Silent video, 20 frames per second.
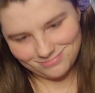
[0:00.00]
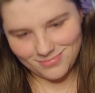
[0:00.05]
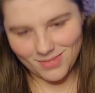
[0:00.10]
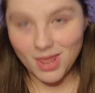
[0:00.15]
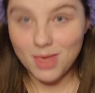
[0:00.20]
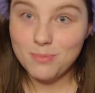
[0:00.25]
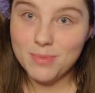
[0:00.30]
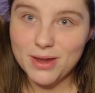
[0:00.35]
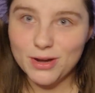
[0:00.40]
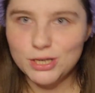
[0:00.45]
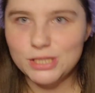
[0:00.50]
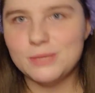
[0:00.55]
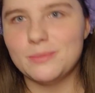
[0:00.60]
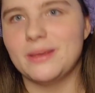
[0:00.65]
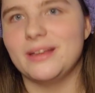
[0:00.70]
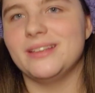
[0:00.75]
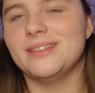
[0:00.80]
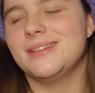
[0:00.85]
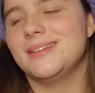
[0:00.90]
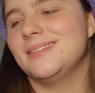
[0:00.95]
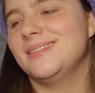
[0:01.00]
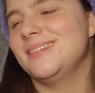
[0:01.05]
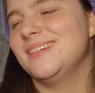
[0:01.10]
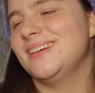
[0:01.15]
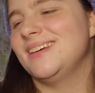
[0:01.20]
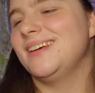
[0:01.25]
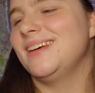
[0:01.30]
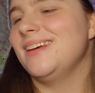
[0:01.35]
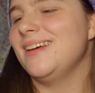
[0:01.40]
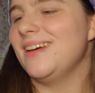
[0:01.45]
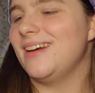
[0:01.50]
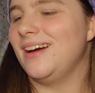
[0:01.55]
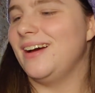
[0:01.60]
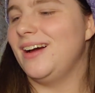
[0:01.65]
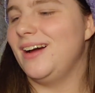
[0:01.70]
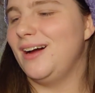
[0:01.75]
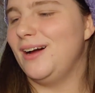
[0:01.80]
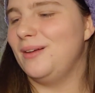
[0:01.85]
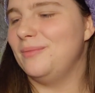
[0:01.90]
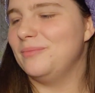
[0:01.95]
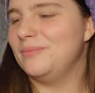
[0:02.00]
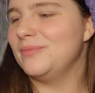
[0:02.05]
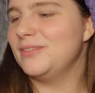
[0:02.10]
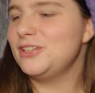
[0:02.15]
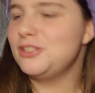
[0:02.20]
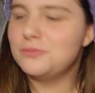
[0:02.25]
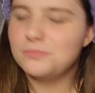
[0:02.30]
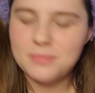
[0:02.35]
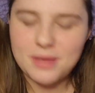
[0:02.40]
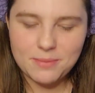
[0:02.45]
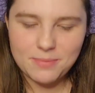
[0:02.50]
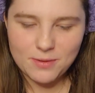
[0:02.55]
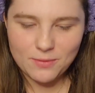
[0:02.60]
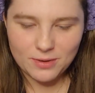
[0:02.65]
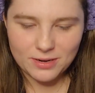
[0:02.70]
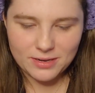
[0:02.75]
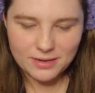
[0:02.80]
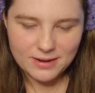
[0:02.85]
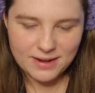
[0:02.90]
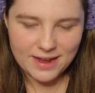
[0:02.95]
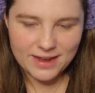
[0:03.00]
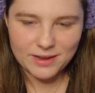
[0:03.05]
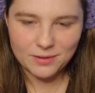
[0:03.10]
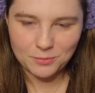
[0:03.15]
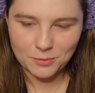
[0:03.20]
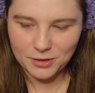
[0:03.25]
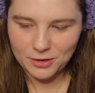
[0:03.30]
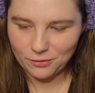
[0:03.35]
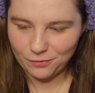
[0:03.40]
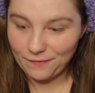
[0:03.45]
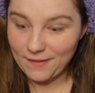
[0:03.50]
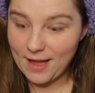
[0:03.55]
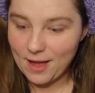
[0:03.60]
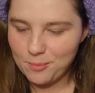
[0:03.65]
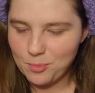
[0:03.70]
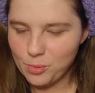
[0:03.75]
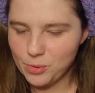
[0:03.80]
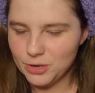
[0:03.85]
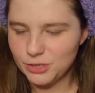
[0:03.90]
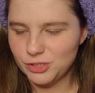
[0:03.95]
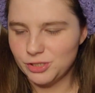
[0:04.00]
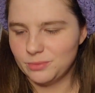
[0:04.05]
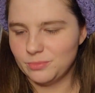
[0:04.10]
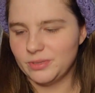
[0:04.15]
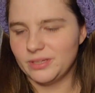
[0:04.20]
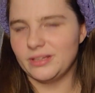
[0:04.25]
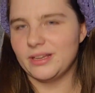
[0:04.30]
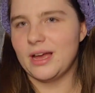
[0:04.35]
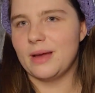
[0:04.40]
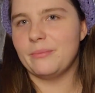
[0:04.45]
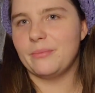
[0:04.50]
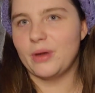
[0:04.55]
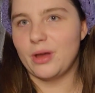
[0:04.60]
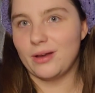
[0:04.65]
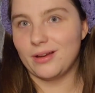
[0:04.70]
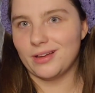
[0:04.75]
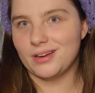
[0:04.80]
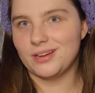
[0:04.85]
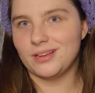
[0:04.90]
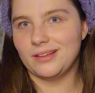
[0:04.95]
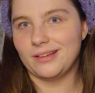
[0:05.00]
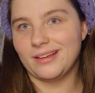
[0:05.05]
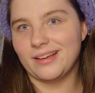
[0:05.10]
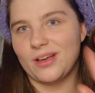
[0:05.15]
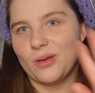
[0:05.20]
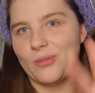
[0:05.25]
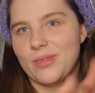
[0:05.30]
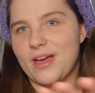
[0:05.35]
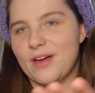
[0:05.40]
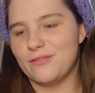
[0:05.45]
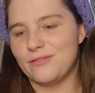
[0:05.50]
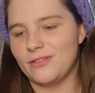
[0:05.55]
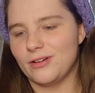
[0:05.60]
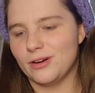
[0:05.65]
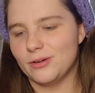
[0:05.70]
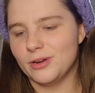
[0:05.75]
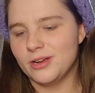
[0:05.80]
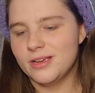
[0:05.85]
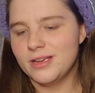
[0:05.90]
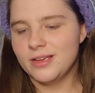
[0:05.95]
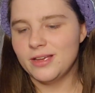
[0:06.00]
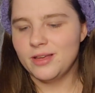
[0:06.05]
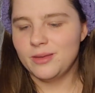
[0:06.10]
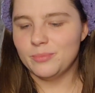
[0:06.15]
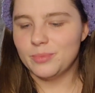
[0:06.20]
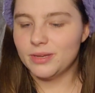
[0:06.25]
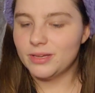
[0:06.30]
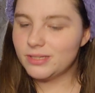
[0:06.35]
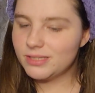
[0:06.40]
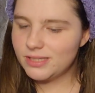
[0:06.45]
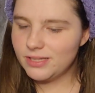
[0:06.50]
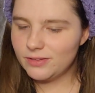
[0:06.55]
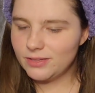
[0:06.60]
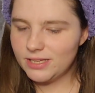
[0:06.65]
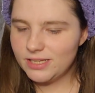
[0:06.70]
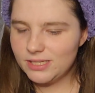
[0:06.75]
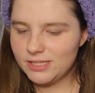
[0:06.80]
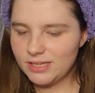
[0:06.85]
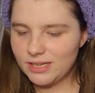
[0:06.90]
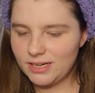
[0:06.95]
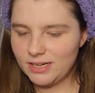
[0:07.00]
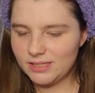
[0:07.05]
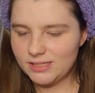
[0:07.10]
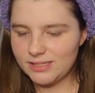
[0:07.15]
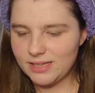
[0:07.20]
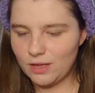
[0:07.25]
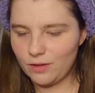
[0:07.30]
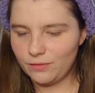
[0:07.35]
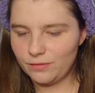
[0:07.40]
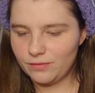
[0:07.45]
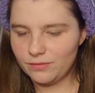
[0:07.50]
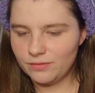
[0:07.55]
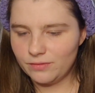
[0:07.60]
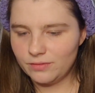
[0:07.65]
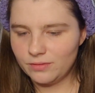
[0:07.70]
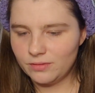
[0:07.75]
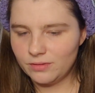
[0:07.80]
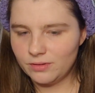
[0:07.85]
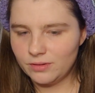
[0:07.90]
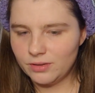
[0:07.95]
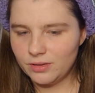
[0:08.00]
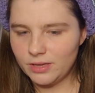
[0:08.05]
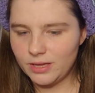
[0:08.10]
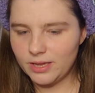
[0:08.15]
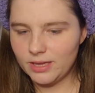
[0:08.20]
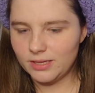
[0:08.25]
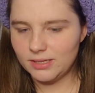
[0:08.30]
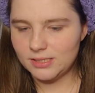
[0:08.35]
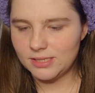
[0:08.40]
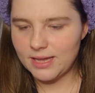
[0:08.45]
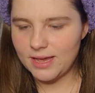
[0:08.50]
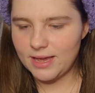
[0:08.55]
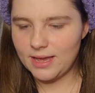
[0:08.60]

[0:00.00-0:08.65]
embarrassment, which maybe one day I can work on that portion, but I'm not gonna go that far, because this in itself is